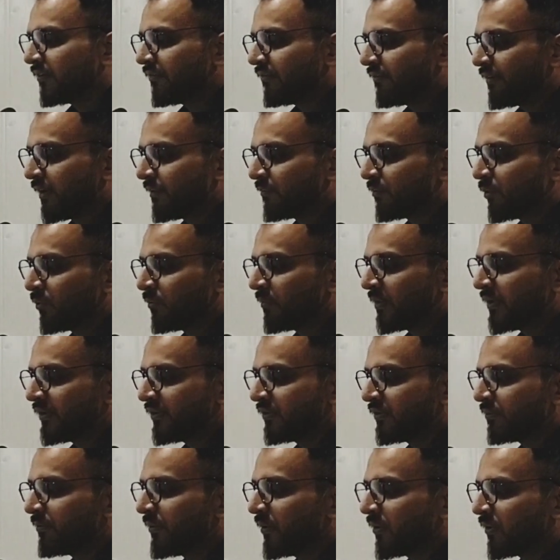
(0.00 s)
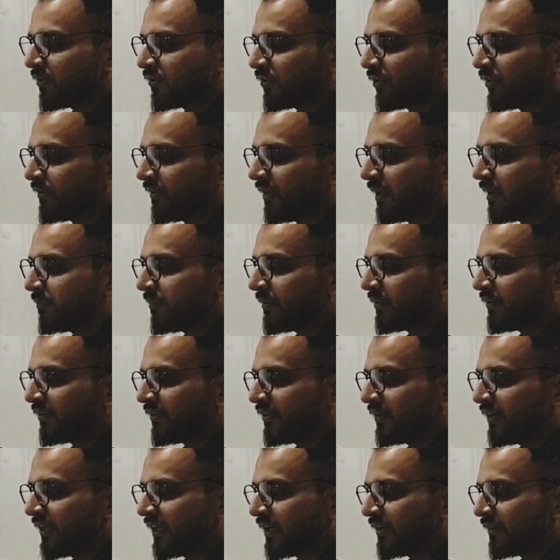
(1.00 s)
Fibromas may also develop in
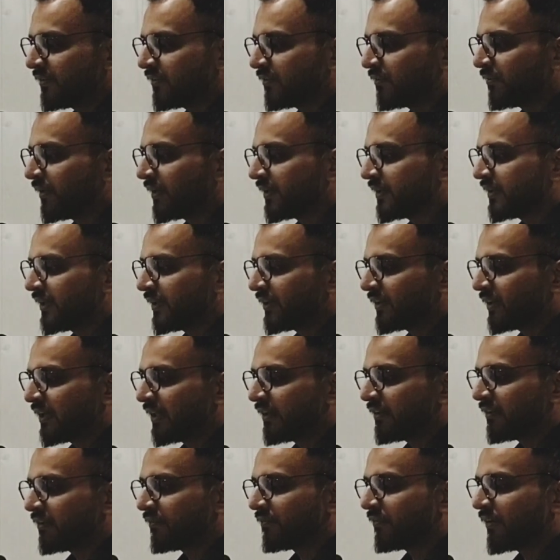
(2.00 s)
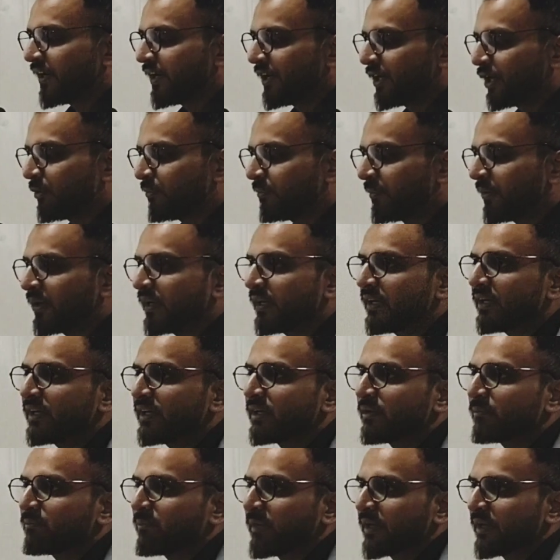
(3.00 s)
CNS where they calcify typically
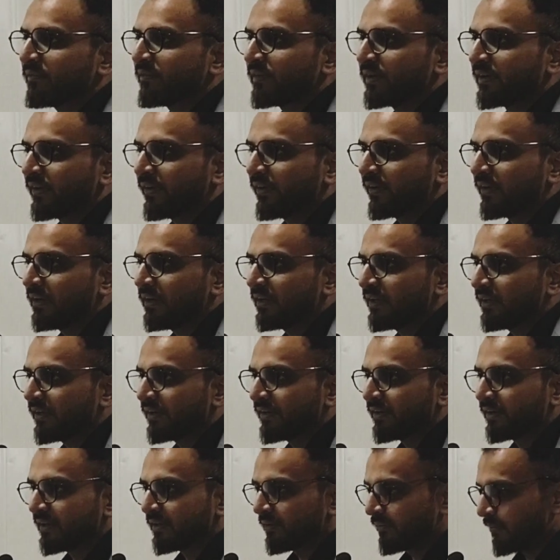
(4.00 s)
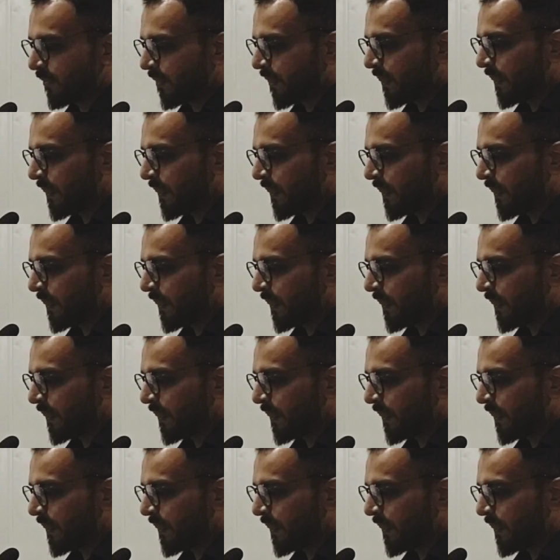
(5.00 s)
in periventricular area.